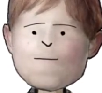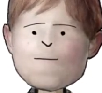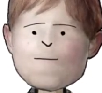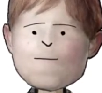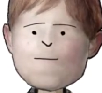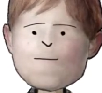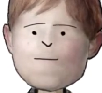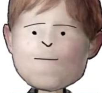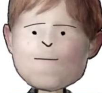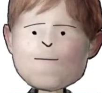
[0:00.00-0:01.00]

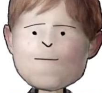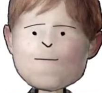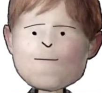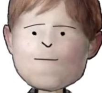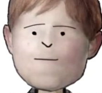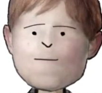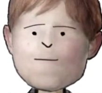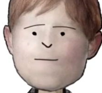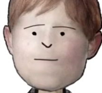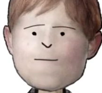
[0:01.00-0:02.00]

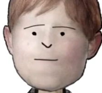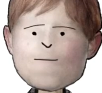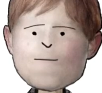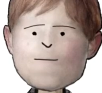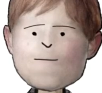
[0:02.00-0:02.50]
(silent)